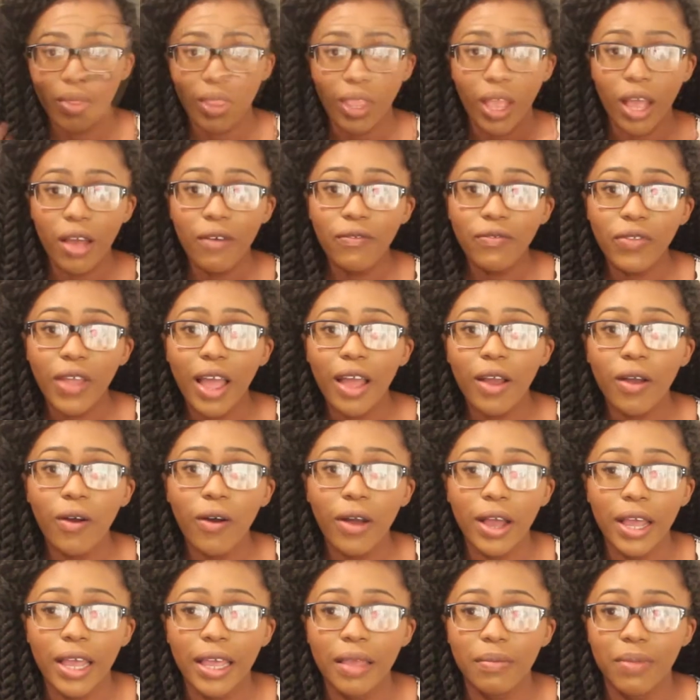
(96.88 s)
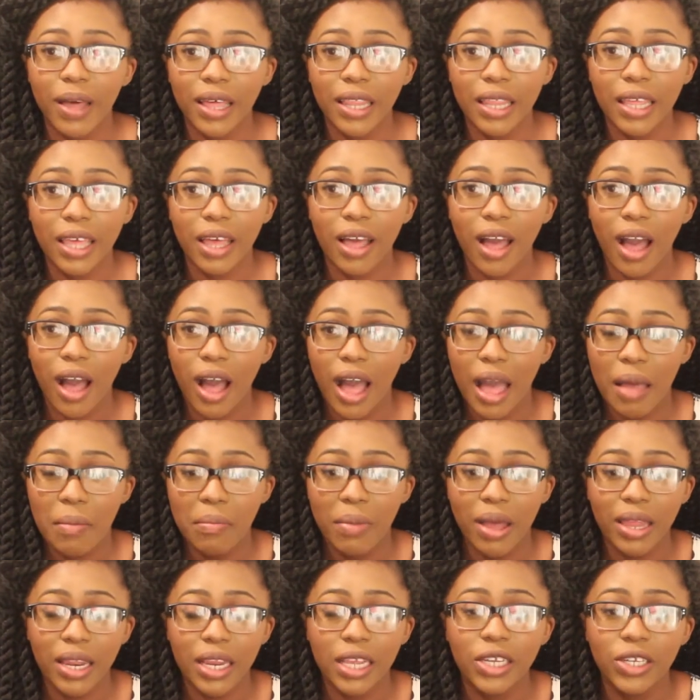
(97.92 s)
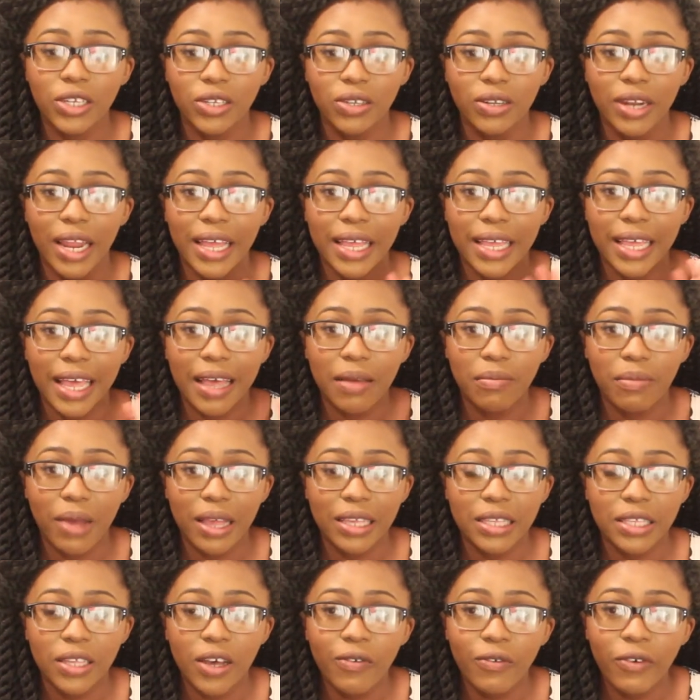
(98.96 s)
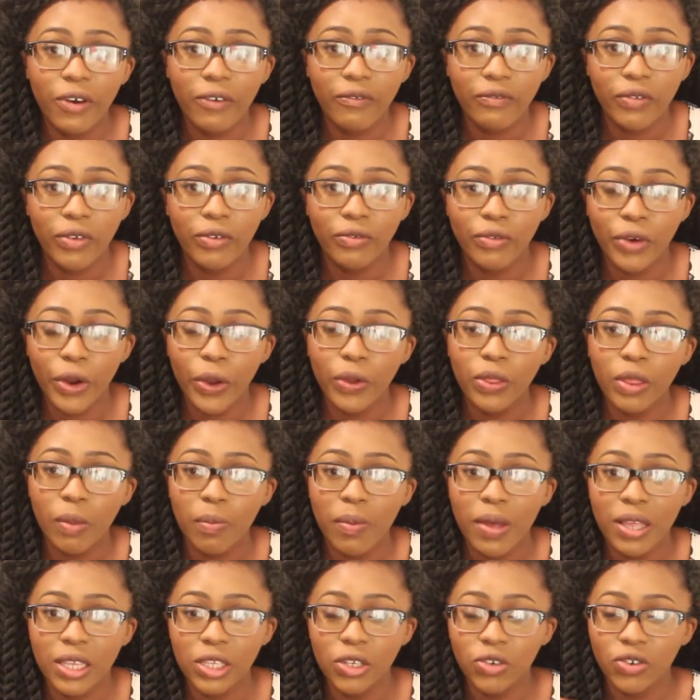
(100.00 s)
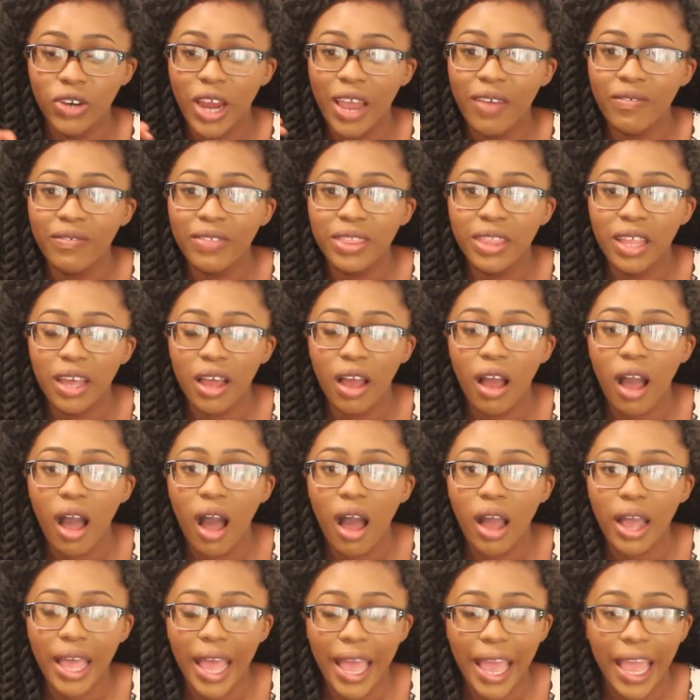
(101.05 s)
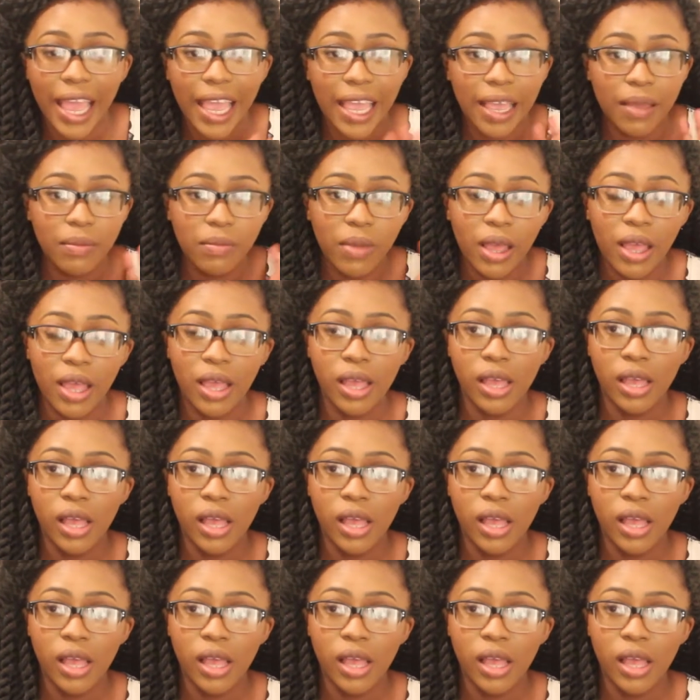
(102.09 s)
After I got hit by the car, I managed to like get myself off the road. The person driving the car came.